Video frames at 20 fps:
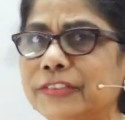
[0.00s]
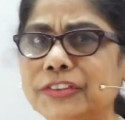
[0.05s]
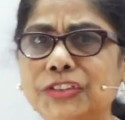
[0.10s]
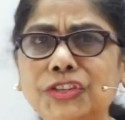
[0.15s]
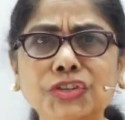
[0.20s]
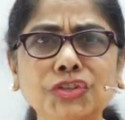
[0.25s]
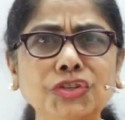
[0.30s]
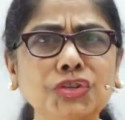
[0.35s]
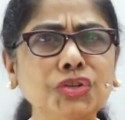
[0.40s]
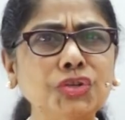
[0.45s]

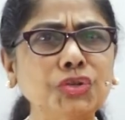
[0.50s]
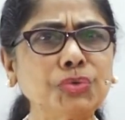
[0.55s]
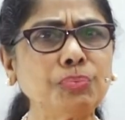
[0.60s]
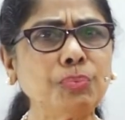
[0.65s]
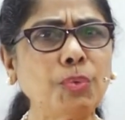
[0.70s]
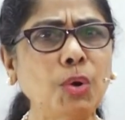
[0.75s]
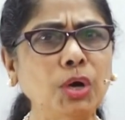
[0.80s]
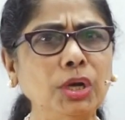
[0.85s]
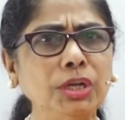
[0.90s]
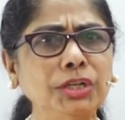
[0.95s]
which is the
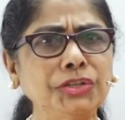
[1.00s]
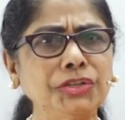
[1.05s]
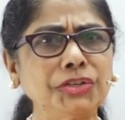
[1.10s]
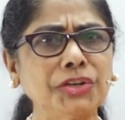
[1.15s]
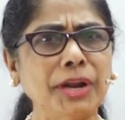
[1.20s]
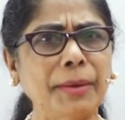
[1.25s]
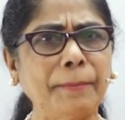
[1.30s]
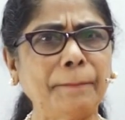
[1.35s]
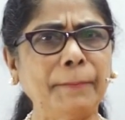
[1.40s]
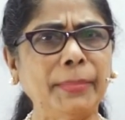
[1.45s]
smallest
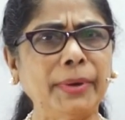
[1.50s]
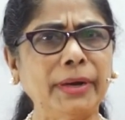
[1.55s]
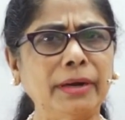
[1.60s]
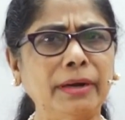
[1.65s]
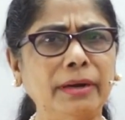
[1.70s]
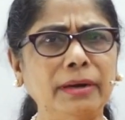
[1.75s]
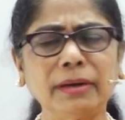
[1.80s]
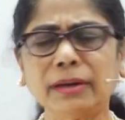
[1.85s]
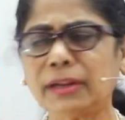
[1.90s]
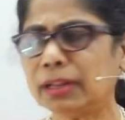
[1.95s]
number.
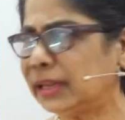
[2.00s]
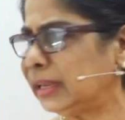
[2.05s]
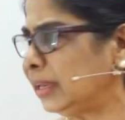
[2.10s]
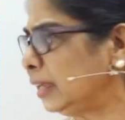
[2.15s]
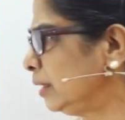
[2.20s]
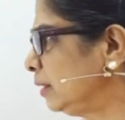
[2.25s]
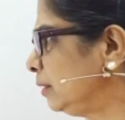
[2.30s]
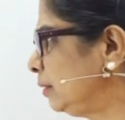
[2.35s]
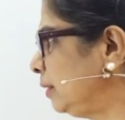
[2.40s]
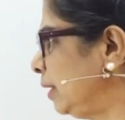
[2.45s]

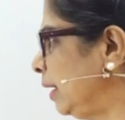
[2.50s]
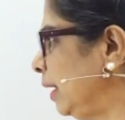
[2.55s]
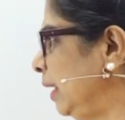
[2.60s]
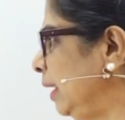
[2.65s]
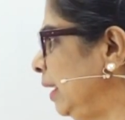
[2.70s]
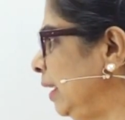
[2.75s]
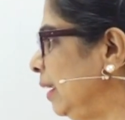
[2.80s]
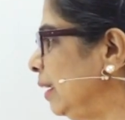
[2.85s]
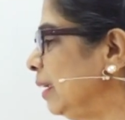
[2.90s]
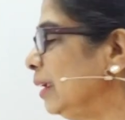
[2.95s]

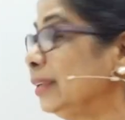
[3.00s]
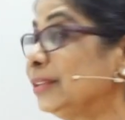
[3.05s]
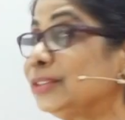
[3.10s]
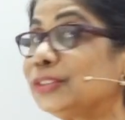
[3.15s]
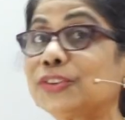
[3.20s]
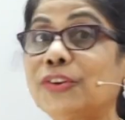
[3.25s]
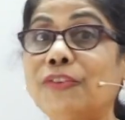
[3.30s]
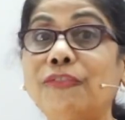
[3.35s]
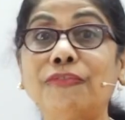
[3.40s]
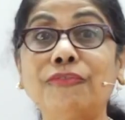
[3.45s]
3.
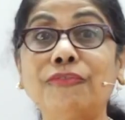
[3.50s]
So